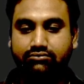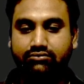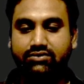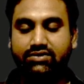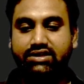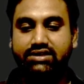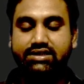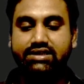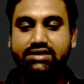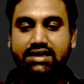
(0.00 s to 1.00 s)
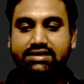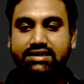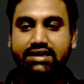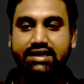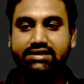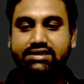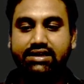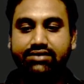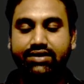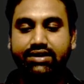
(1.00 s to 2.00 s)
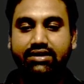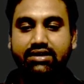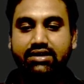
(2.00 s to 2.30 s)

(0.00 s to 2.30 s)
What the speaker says: since he is asking extra weight,